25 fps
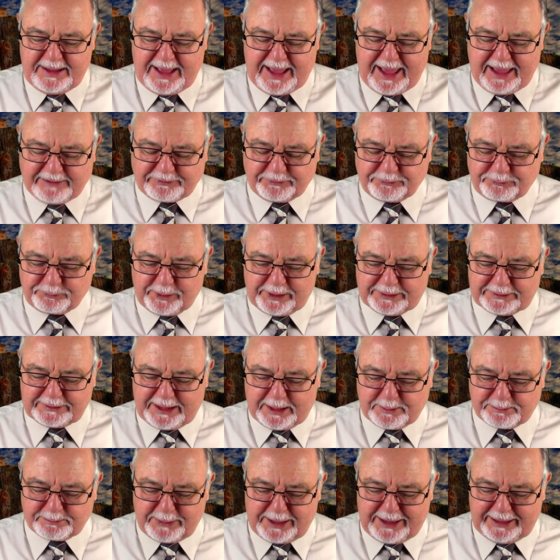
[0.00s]
I have a friend
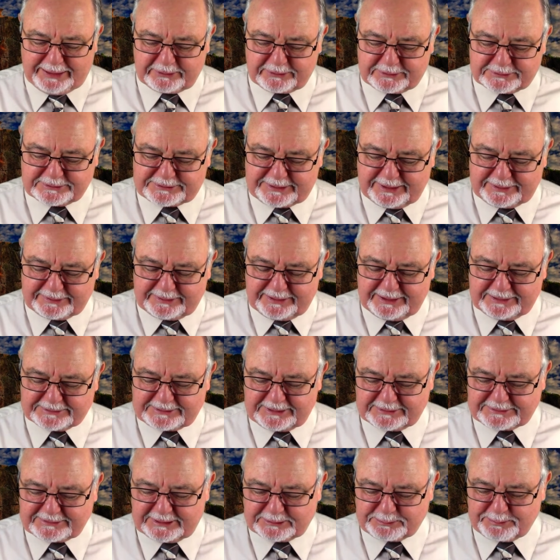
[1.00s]
named Mike who said this.
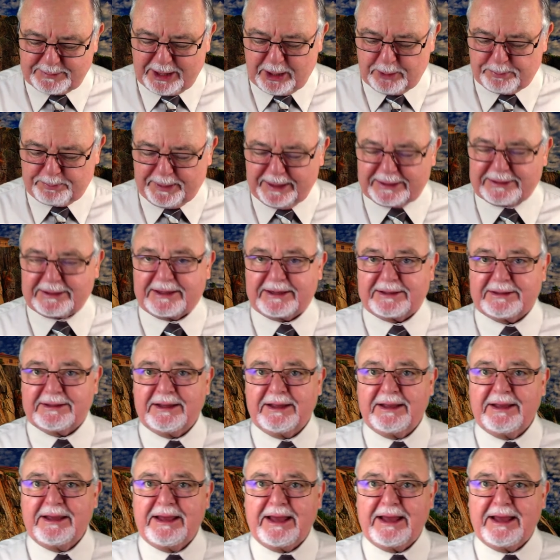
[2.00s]
He says, my opinion